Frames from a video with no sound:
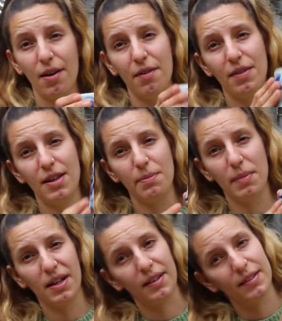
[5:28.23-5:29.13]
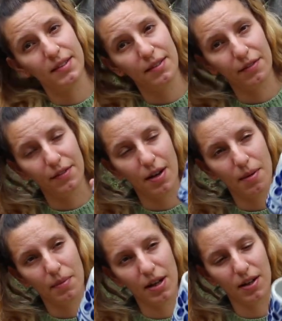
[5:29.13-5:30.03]
of these mugs
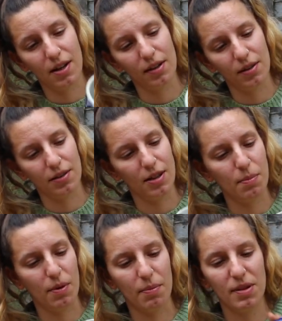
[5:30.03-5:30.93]
from a girl on Depop.